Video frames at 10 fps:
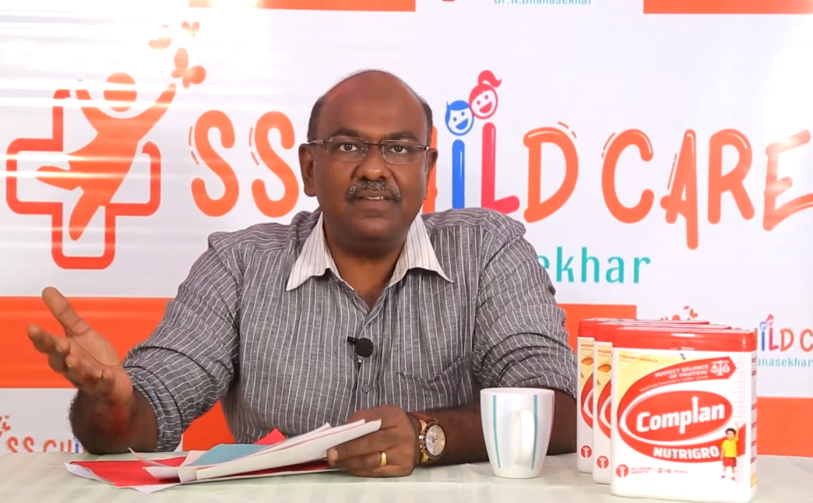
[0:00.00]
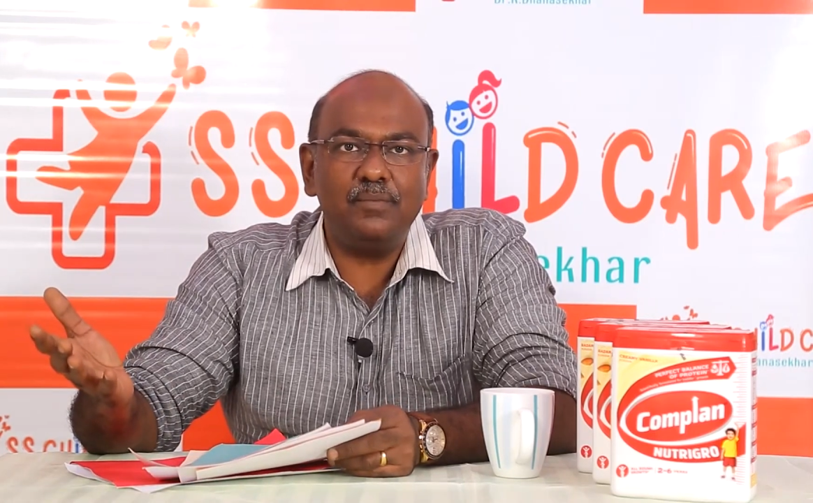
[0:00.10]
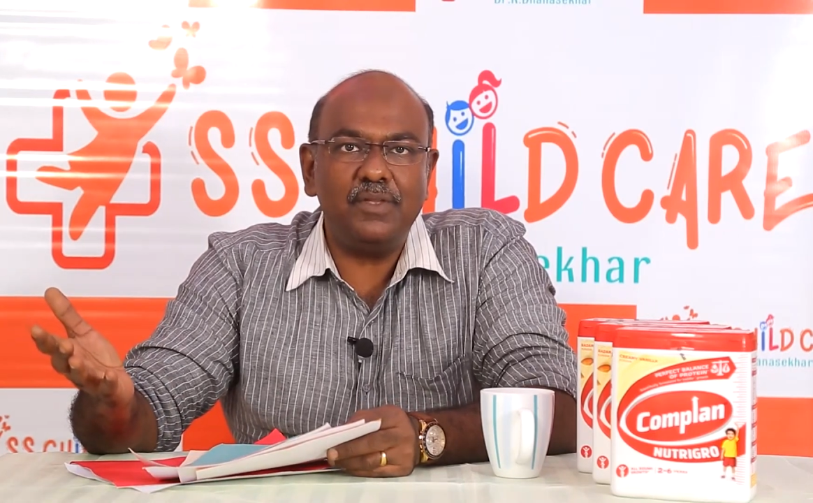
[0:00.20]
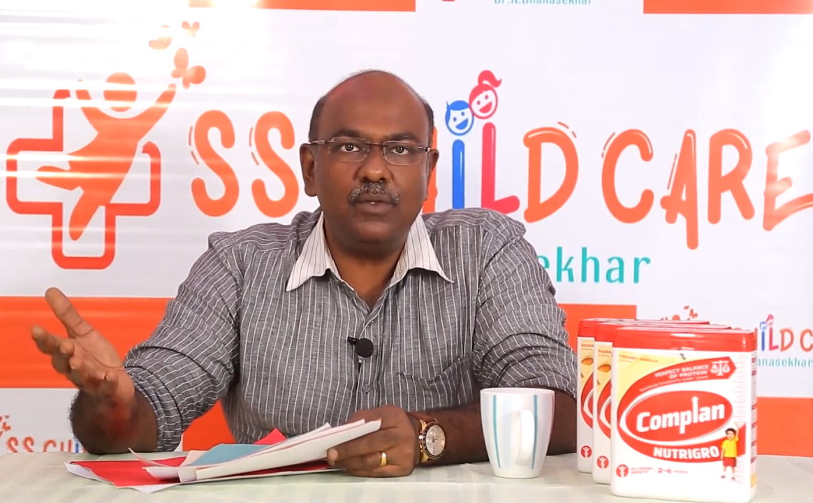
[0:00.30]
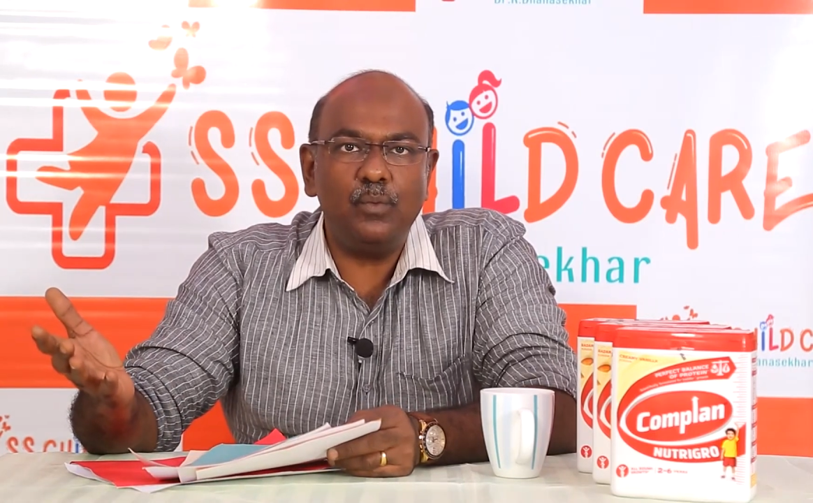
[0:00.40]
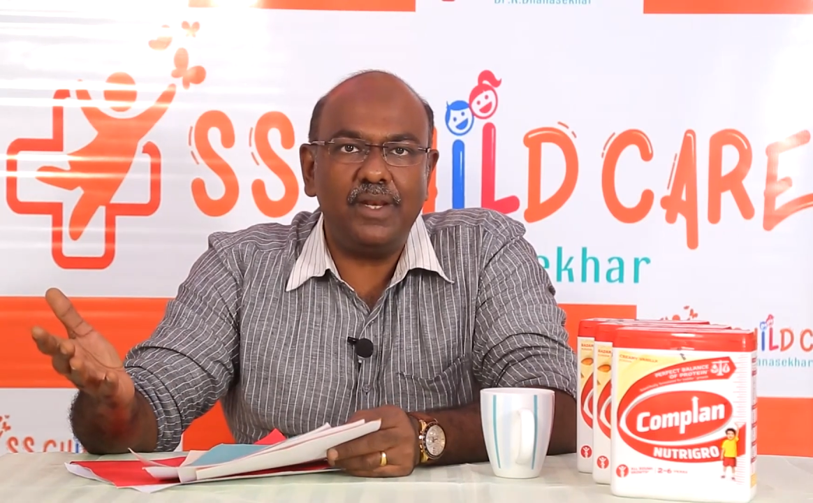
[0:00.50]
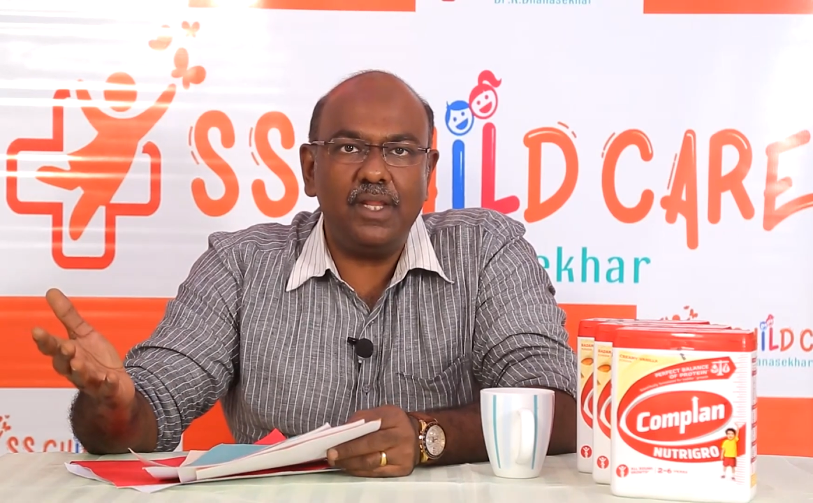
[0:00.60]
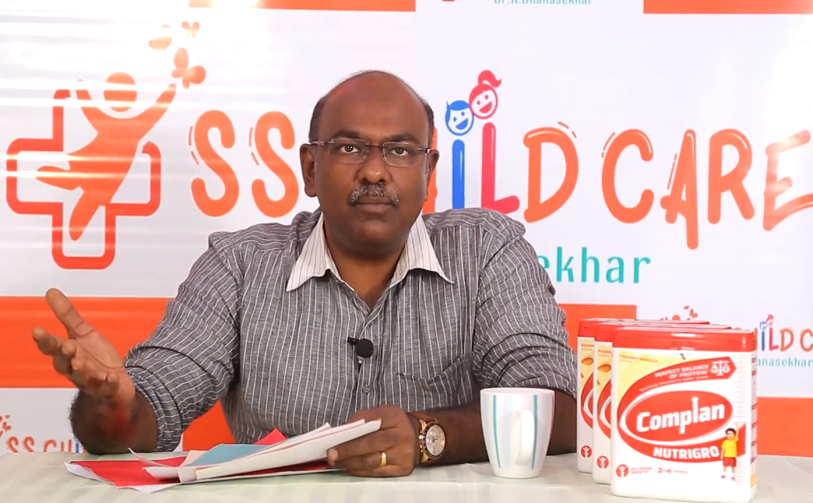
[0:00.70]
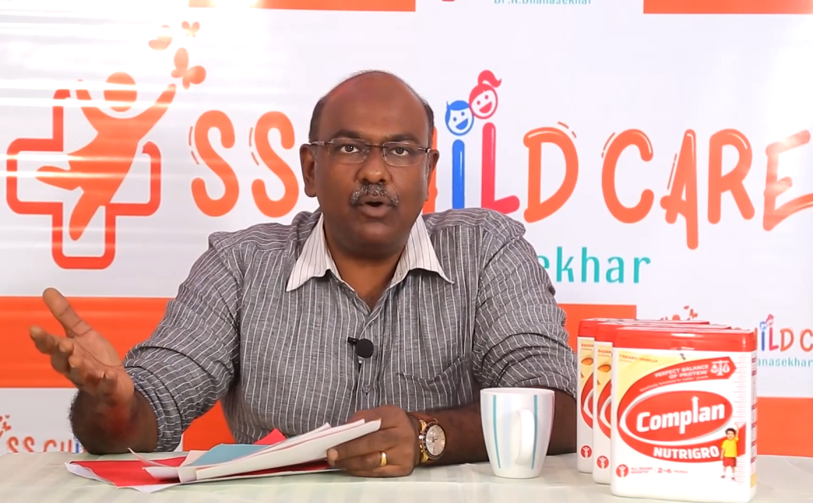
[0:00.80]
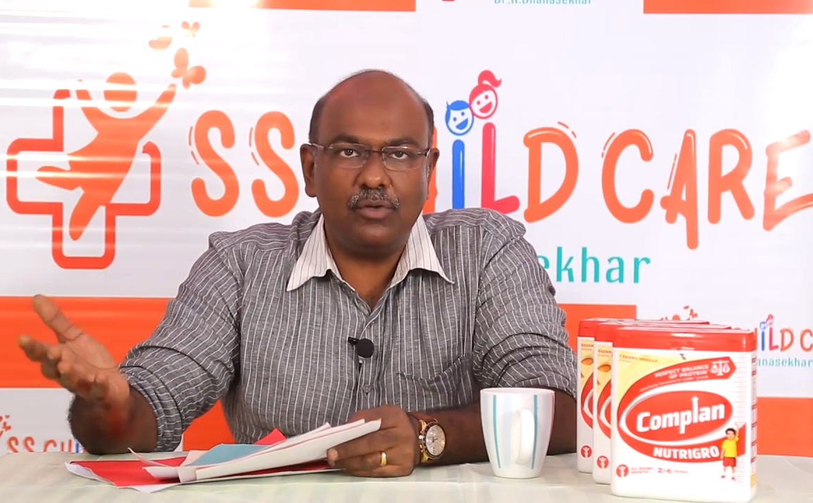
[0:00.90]
something to
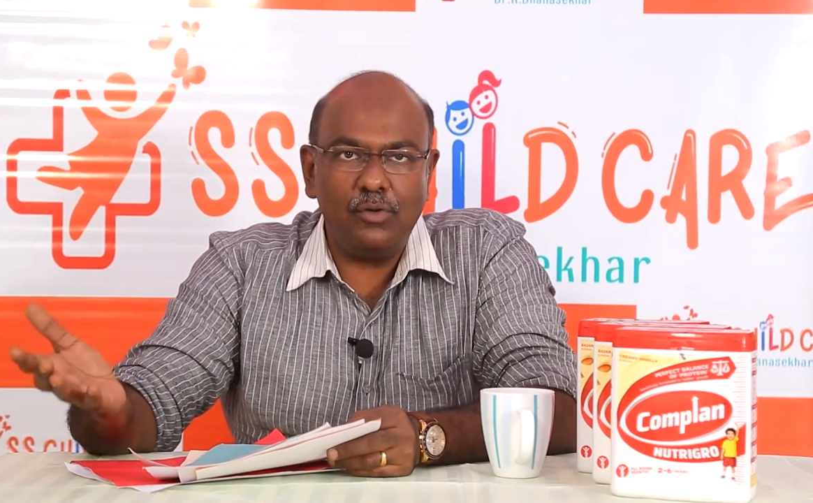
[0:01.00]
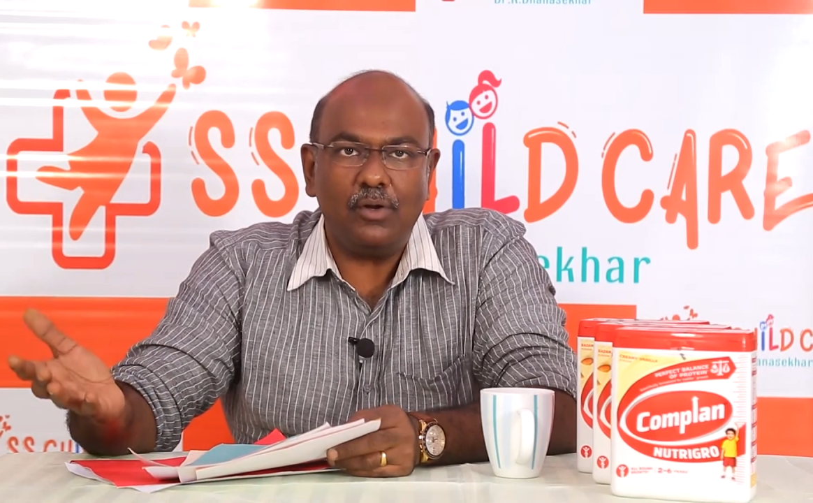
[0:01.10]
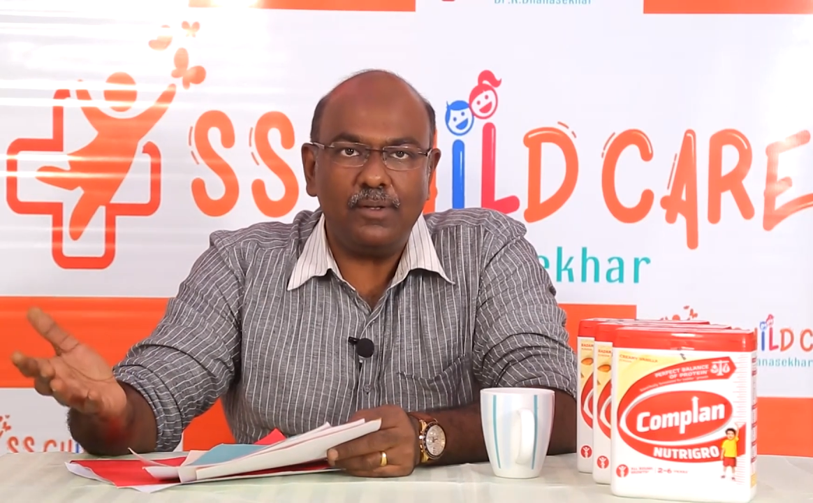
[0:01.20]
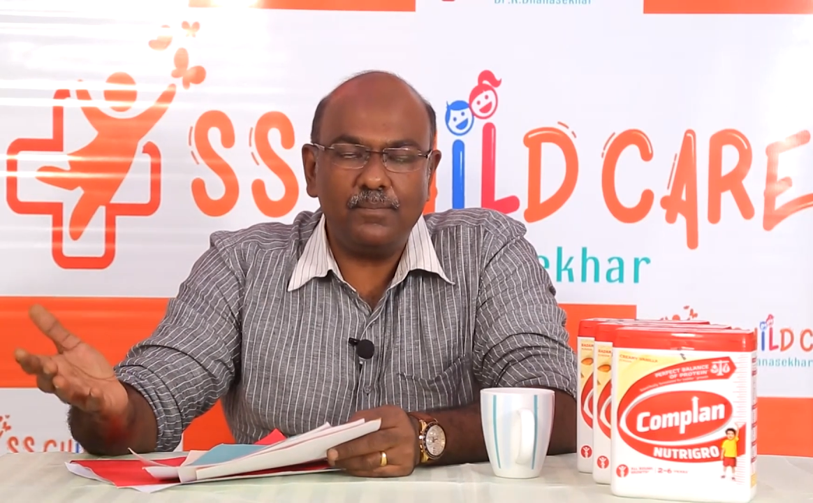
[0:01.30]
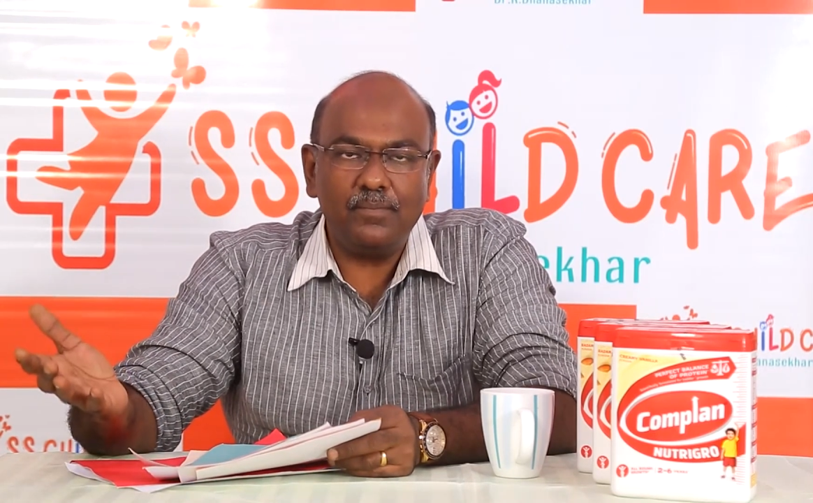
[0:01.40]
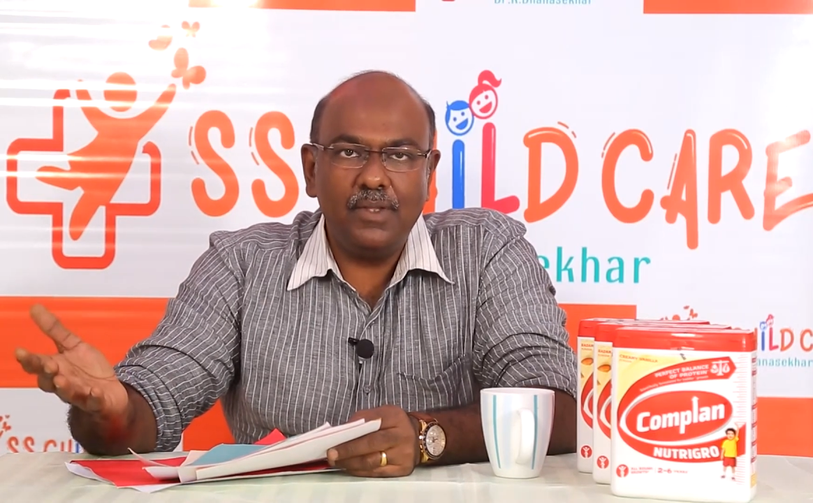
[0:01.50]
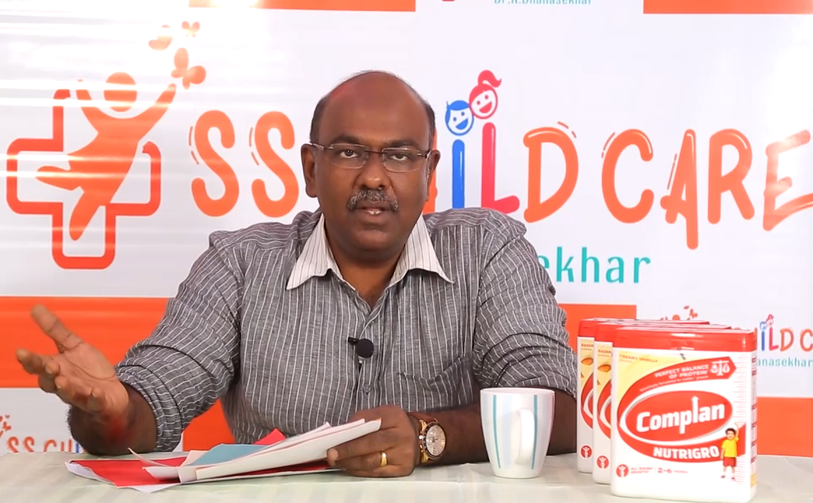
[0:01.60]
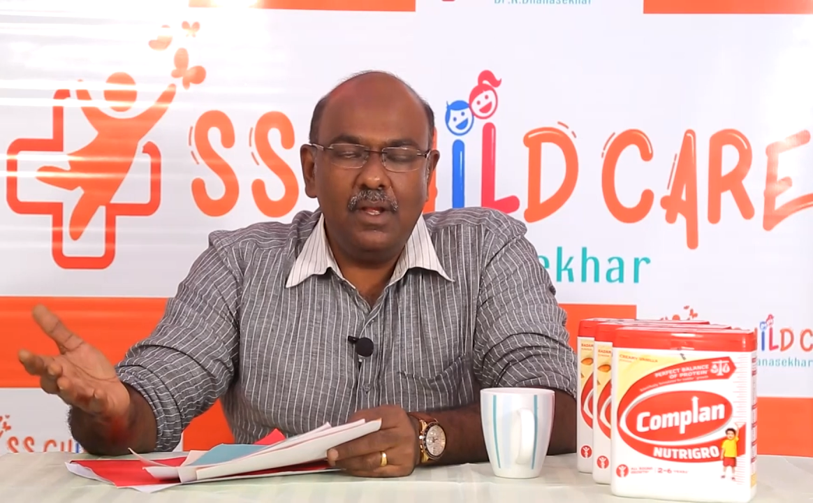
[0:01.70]
worry about or not.